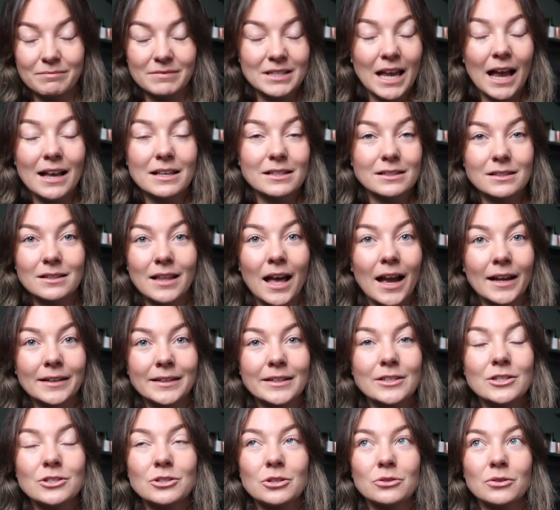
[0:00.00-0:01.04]
tasks that I
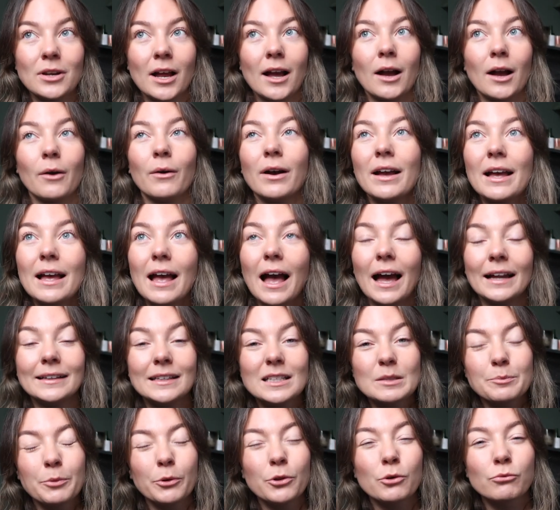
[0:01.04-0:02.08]
need to do now. I
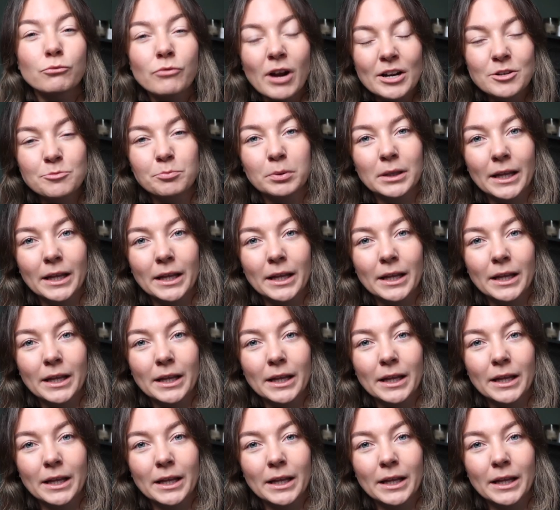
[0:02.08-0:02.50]
need to put the reg